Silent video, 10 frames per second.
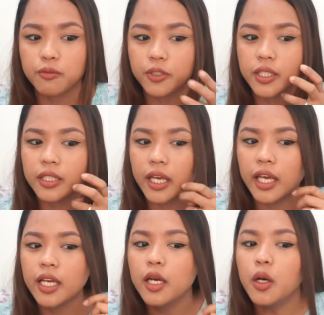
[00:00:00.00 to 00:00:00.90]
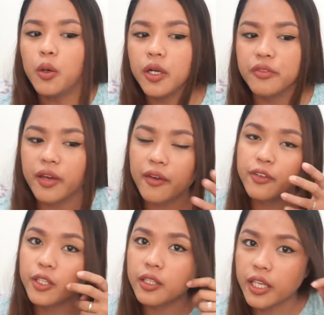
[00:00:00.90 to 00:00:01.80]
for the day or if I
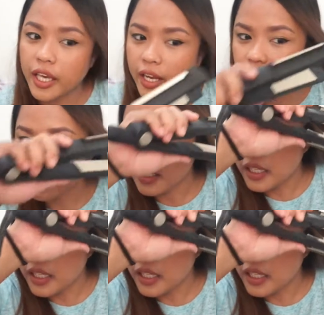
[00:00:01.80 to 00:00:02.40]
have curly hair,